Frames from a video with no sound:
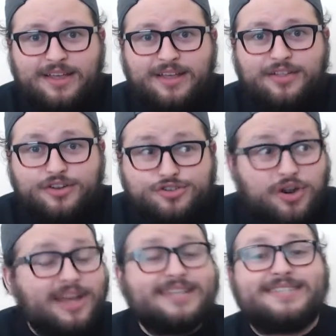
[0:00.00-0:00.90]
They're
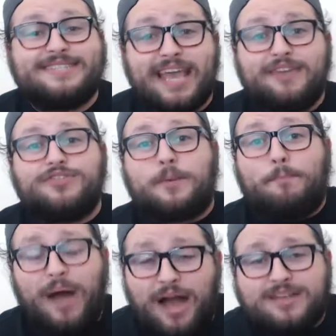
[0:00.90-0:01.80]
trying to save their
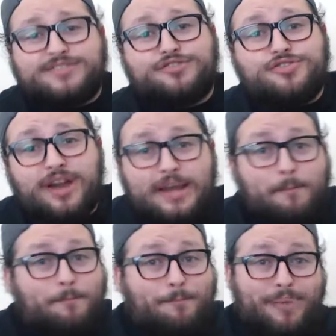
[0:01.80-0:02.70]
pockets. They're trying to
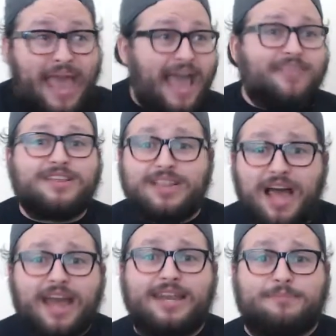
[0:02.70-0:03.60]
pad the
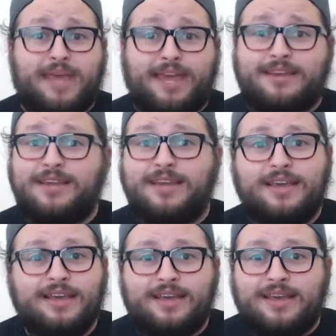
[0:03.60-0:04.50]
lining, man.
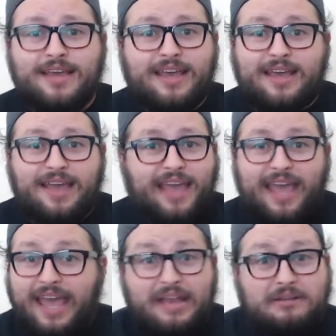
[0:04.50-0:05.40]

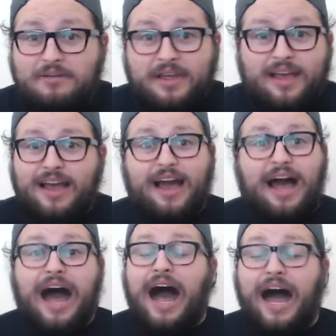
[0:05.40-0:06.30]
And
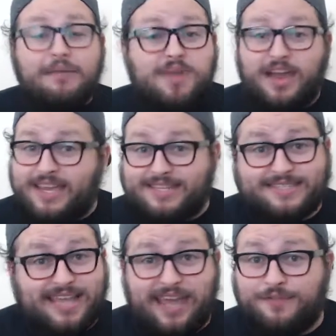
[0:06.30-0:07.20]
I'm not going to
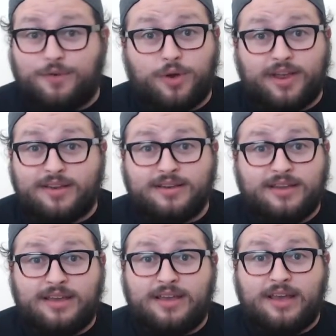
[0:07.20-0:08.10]
stand for it.
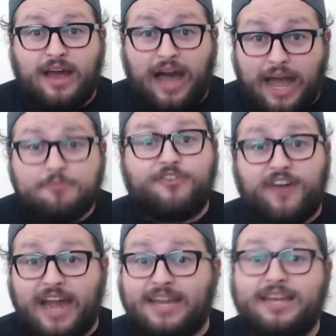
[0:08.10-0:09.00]
I'm
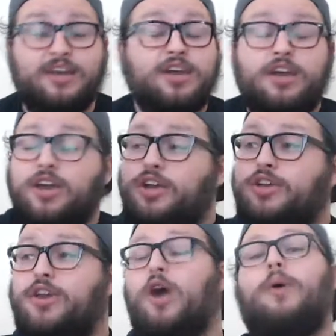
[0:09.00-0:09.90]
fighting.
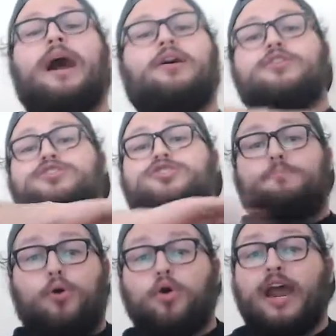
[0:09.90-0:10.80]
Go out,
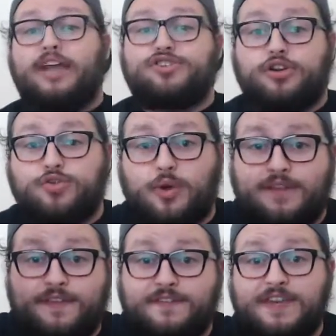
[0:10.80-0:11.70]
support HR
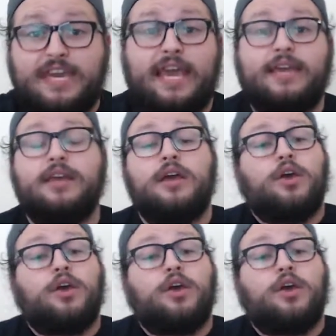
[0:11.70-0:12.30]
2058.